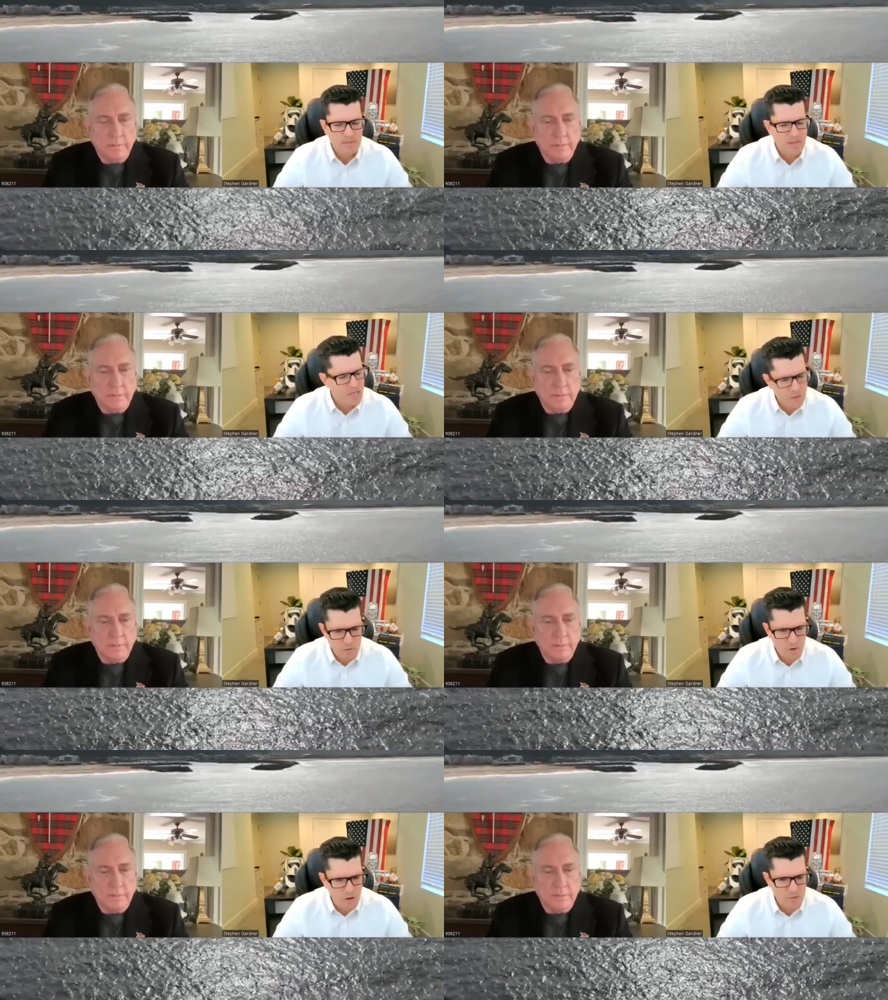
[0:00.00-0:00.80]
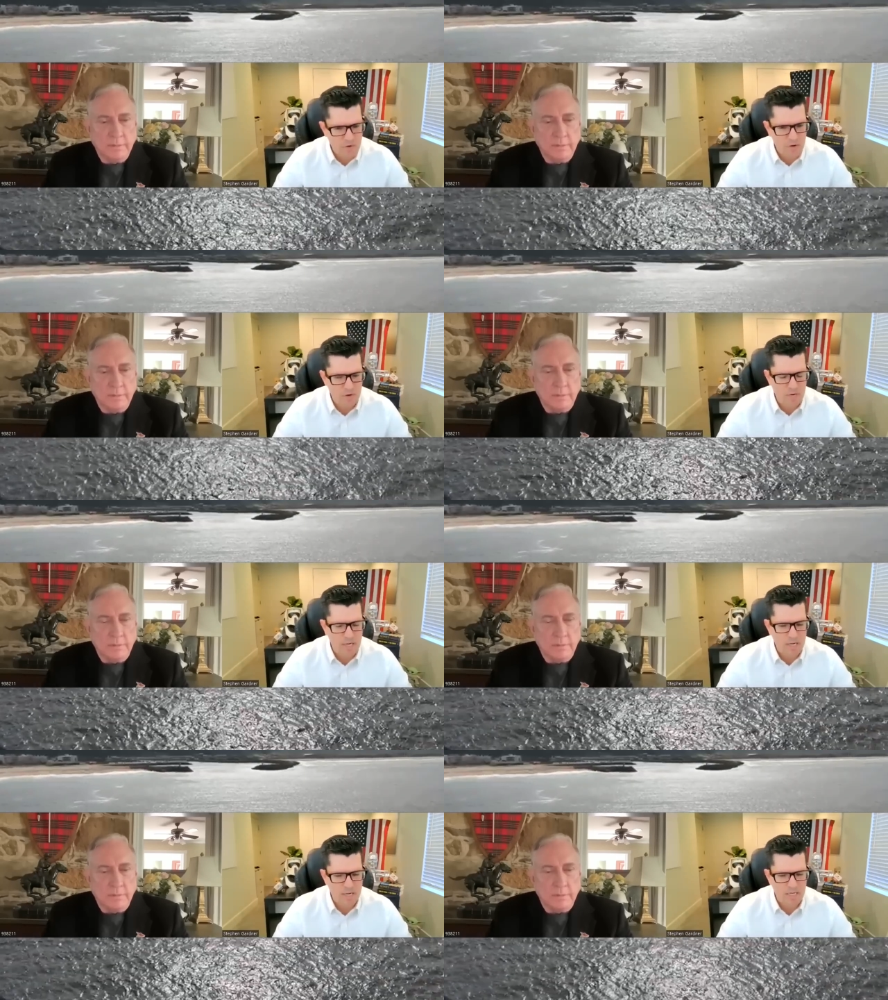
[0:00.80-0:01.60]
Speaker 1: Thank you for all of your
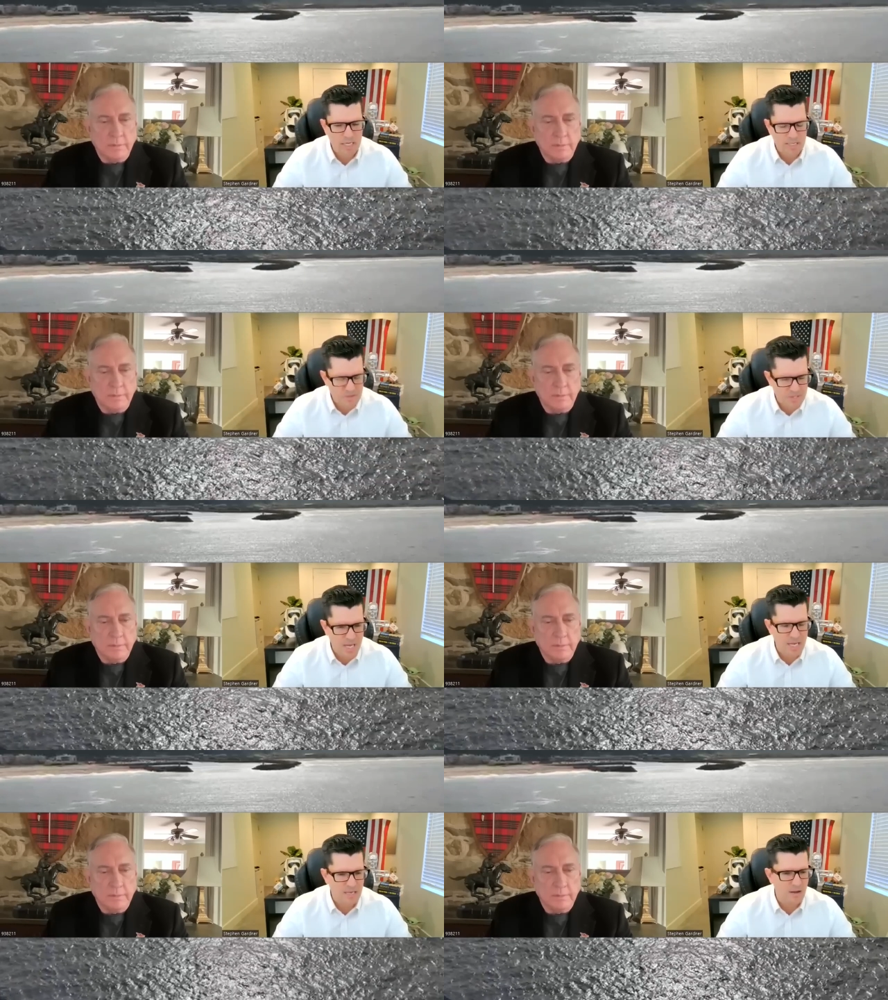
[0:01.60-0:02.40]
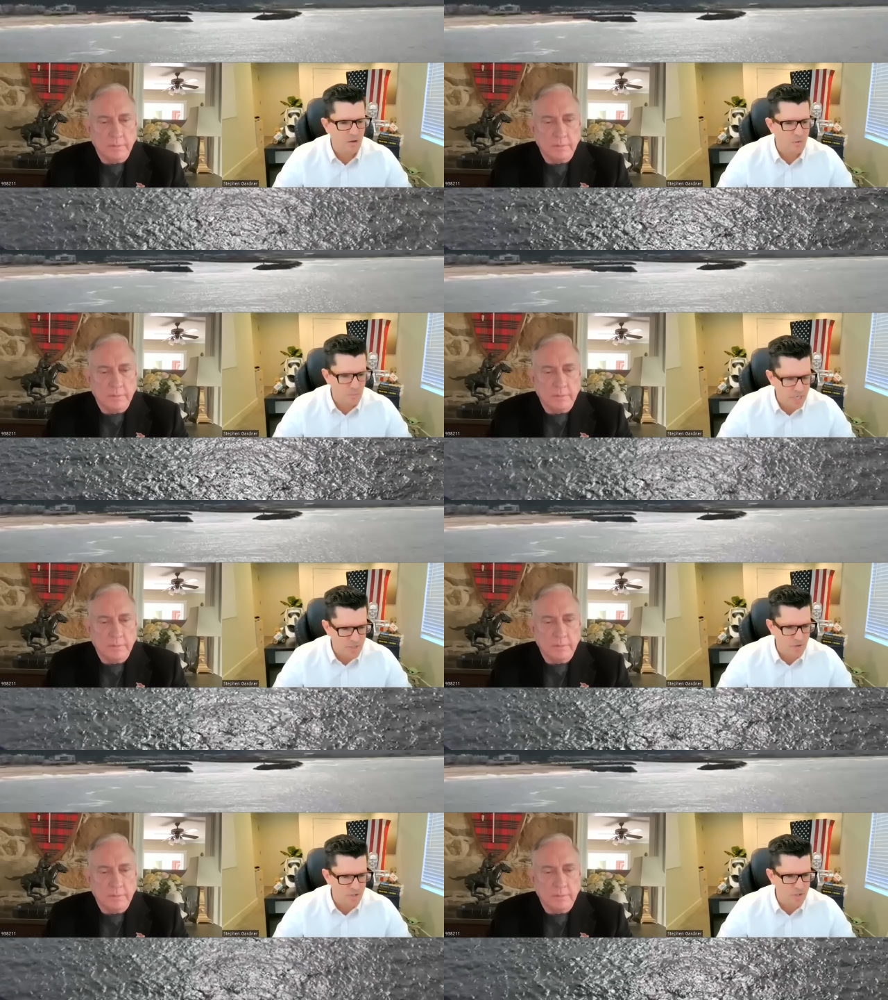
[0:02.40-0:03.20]
uh, insight, all the
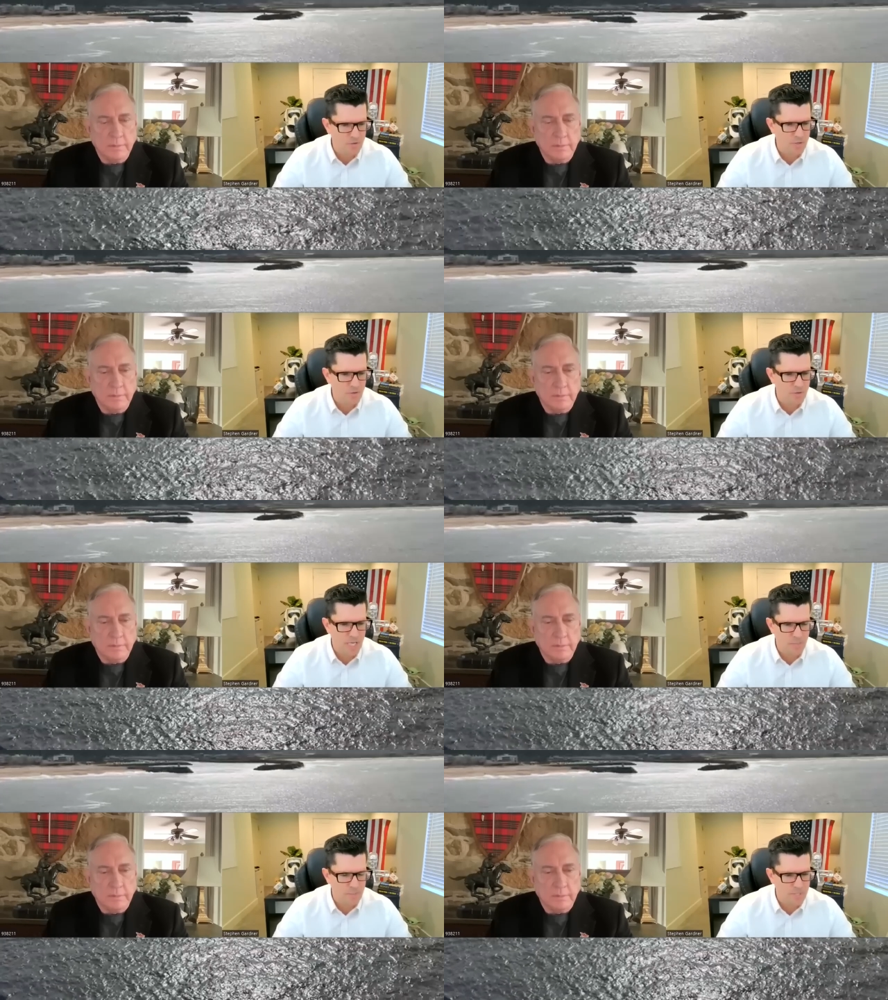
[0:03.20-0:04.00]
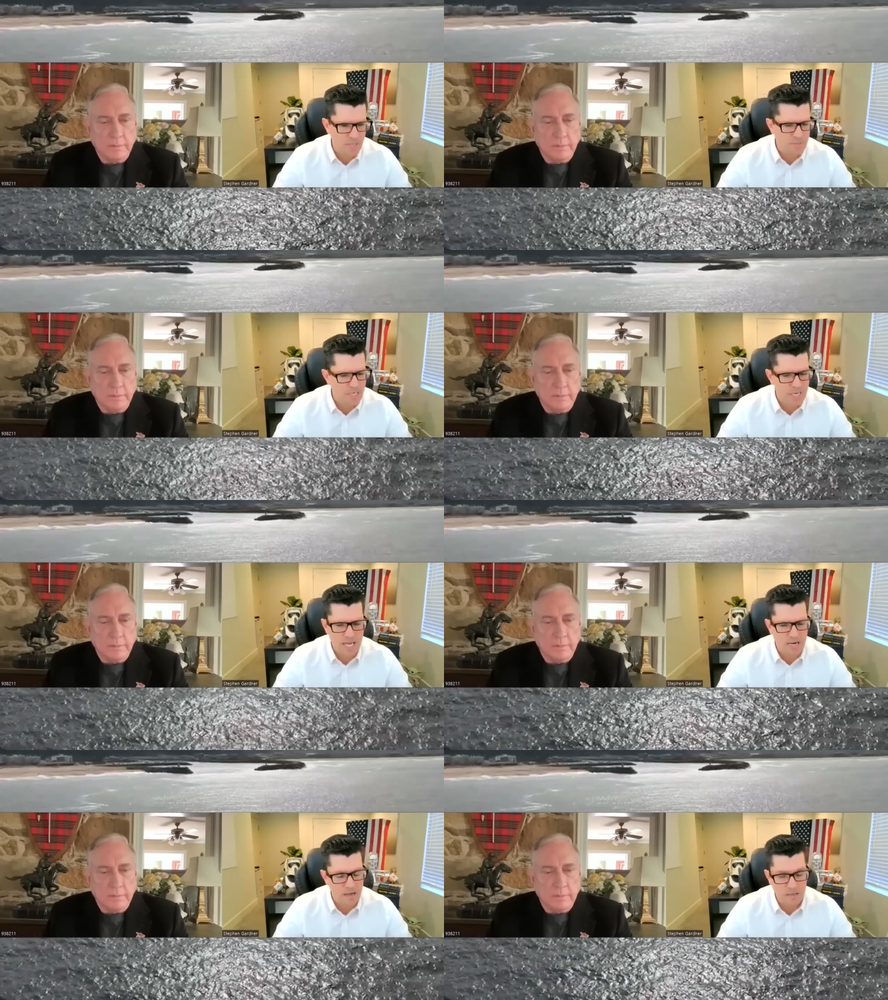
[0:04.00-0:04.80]
research you do to keep us up to
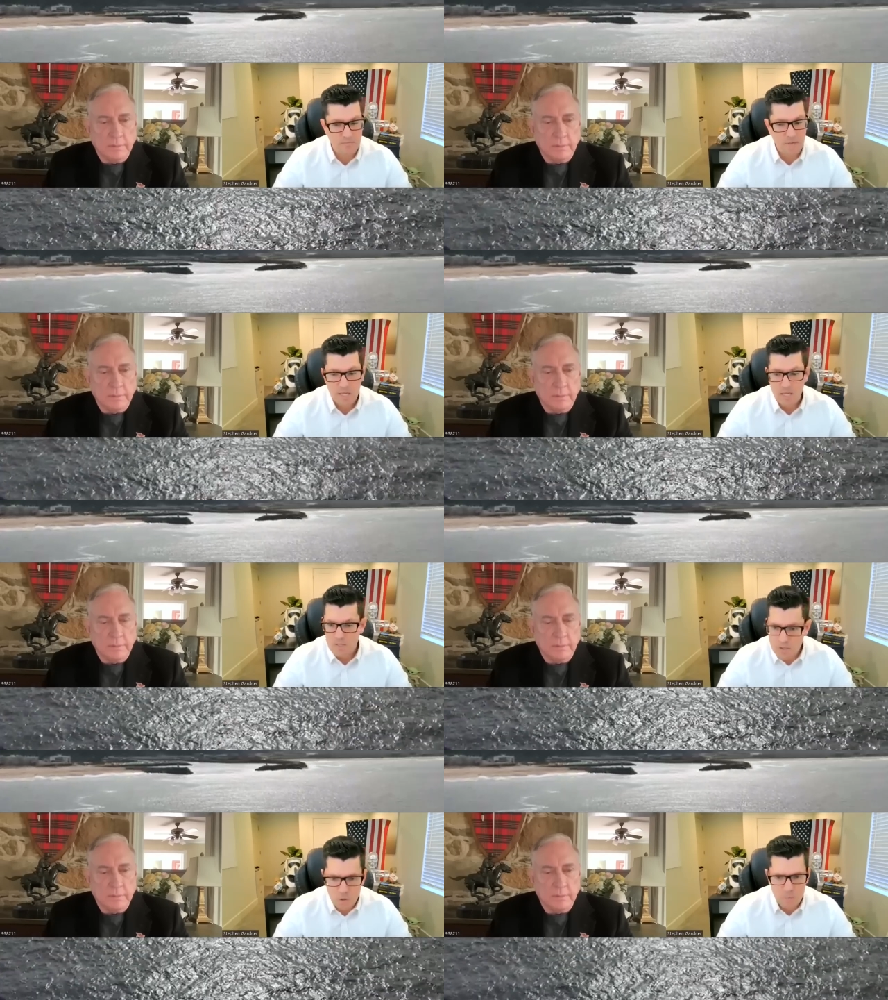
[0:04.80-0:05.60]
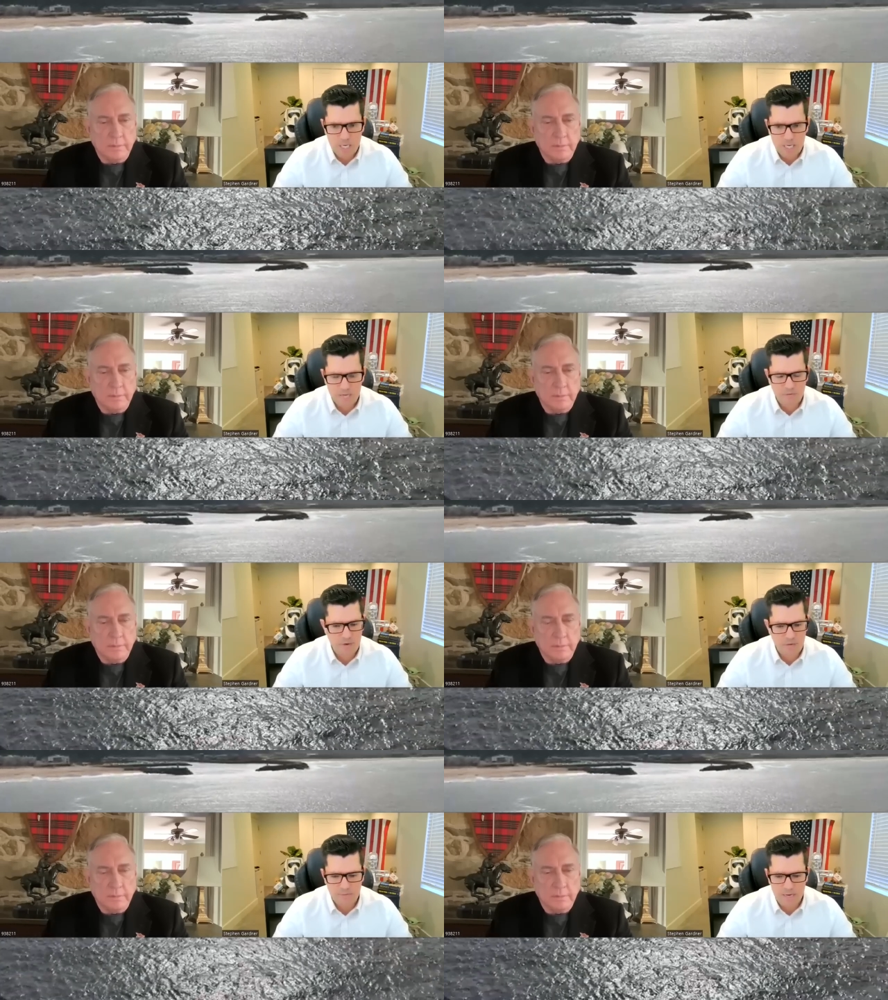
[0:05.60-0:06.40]
date on so many
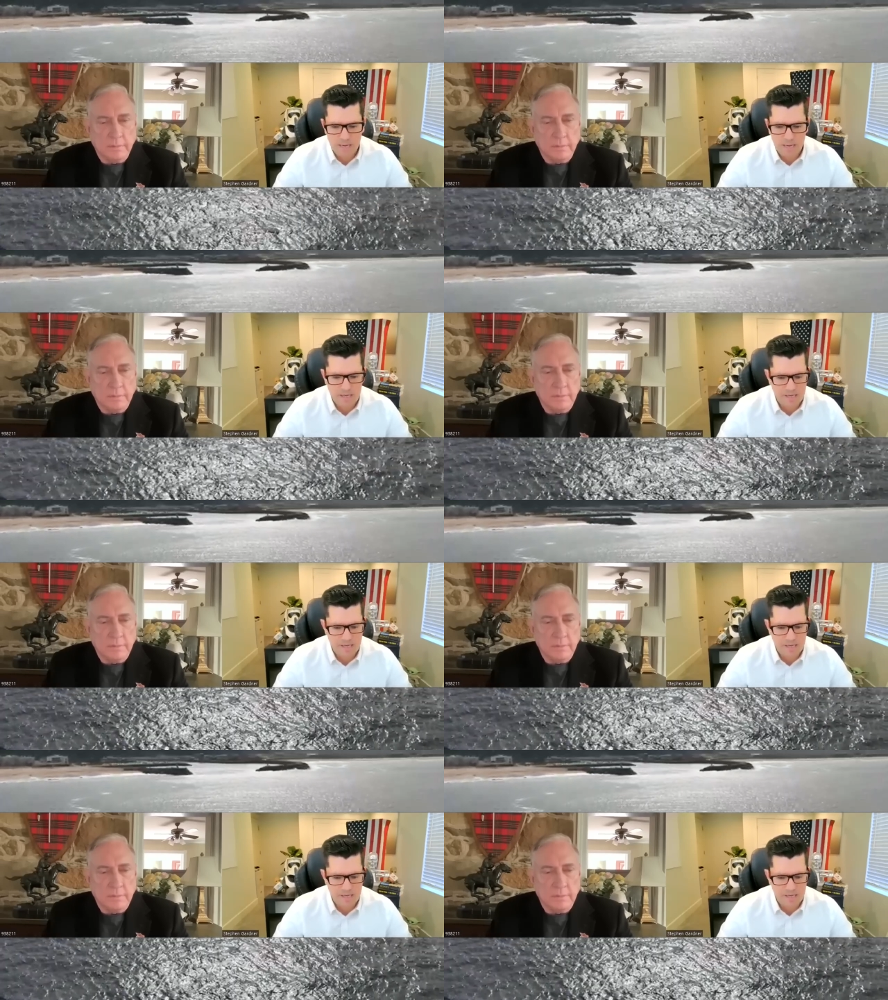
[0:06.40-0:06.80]
different uh,